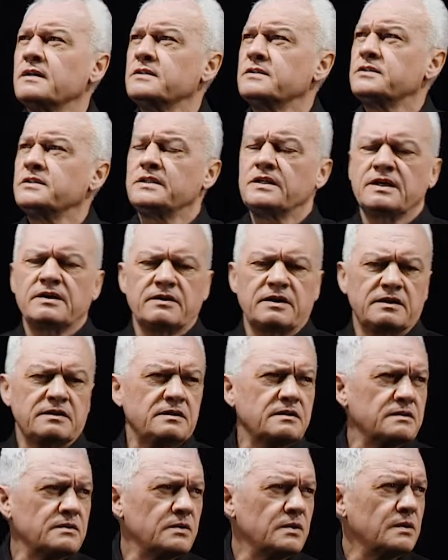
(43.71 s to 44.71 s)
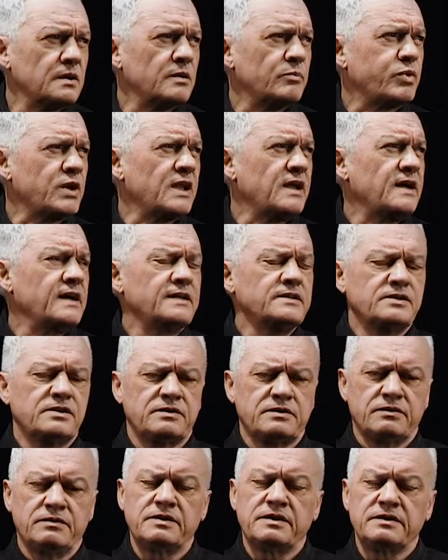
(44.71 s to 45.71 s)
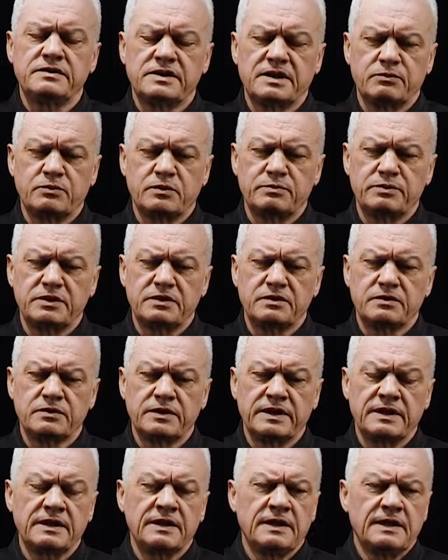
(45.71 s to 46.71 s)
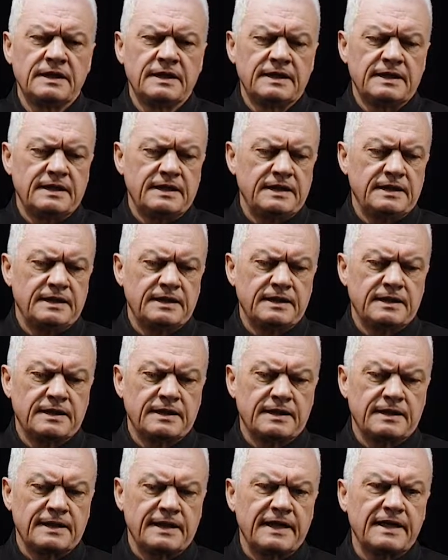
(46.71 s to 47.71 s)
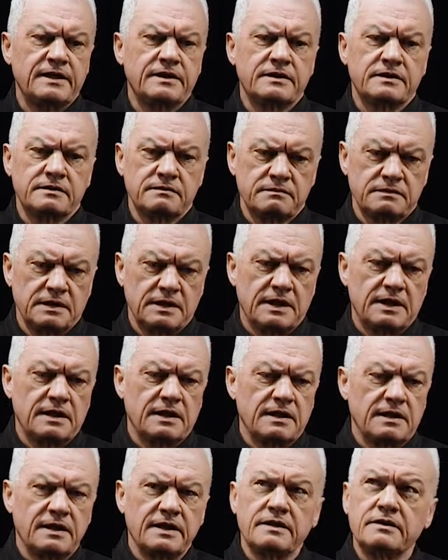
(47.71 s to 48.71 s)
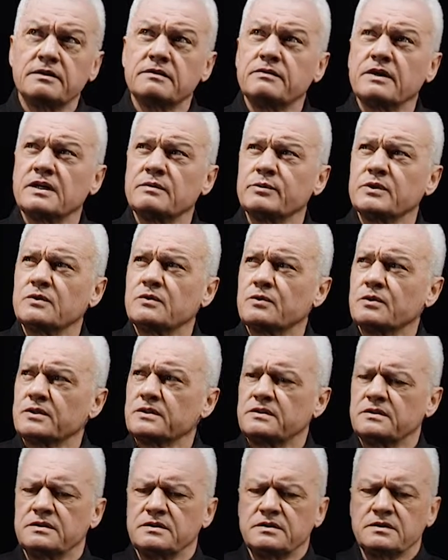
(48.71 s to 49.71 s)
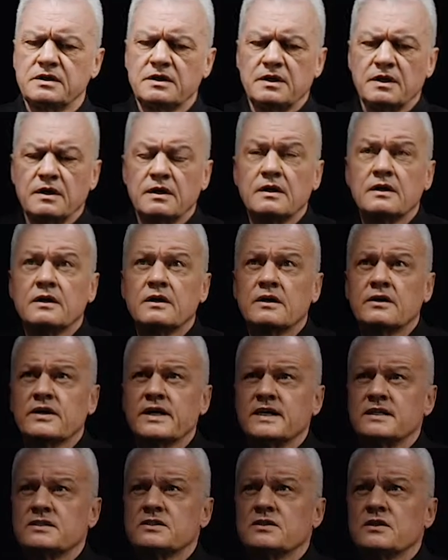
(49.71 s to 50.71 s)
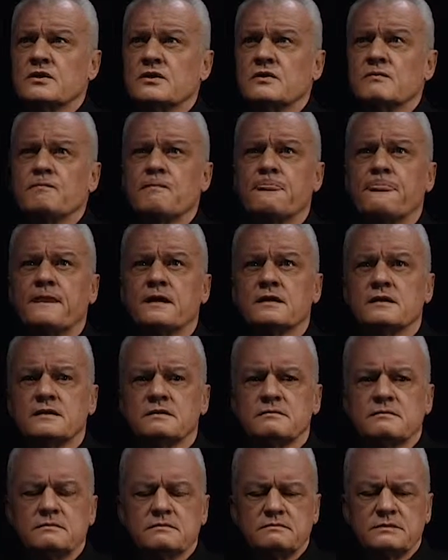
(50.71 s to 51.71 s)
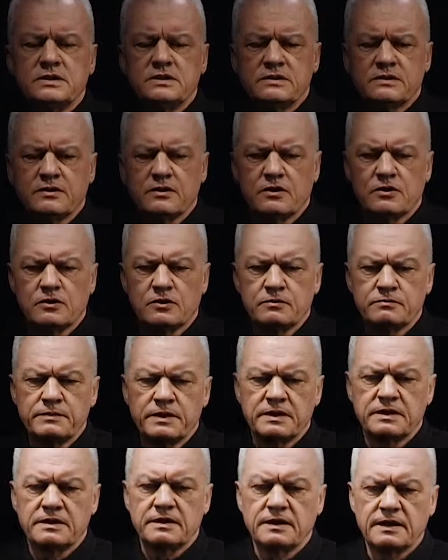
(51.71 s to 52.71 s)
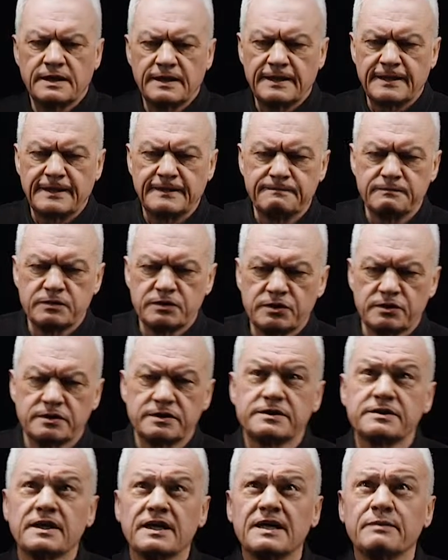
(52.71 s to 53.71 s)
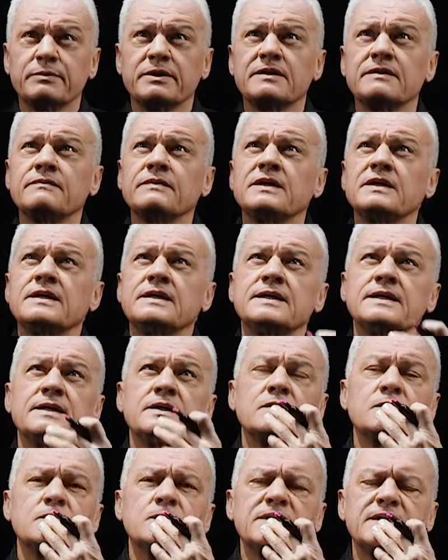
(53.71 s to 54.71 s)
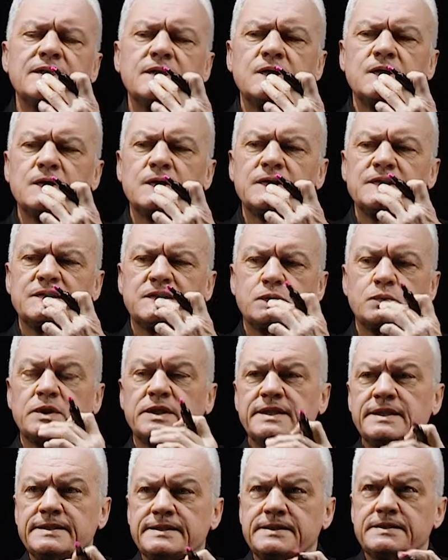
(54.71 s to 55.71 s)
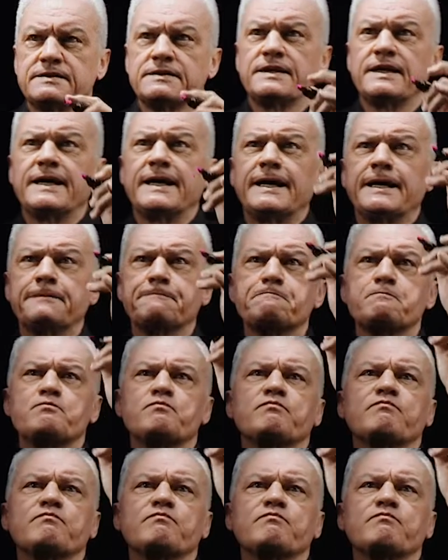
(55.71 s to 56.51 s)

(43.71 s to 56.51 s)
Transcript: see how that applies to things that we'll be doing in later development courses. All right, so Mr. Ohm, Georg Simon, what he noticed was that